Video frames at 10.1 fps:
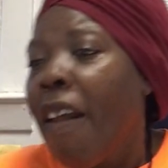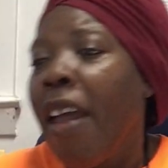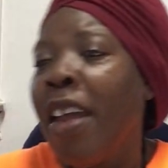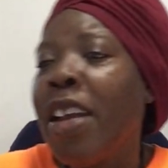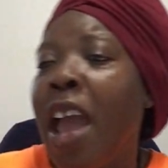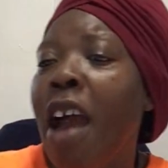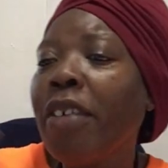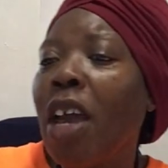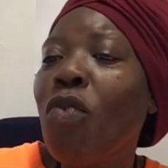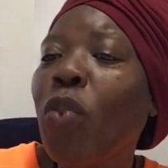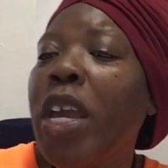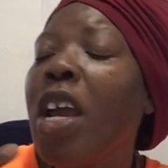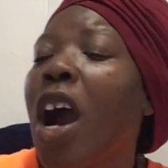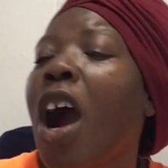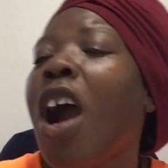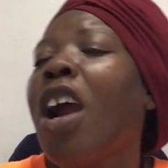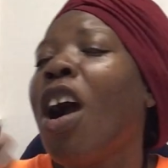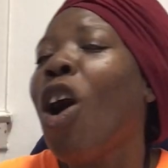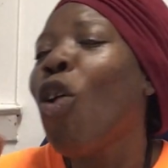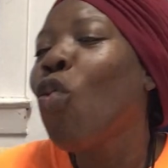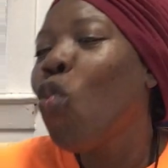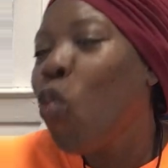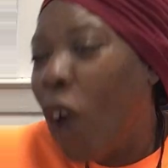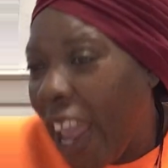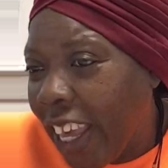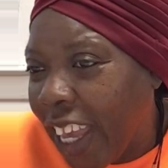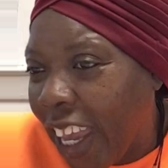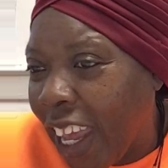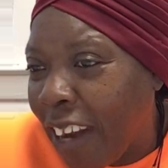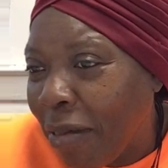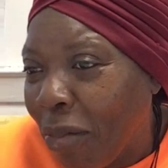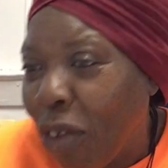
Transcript: And now that we are awakened,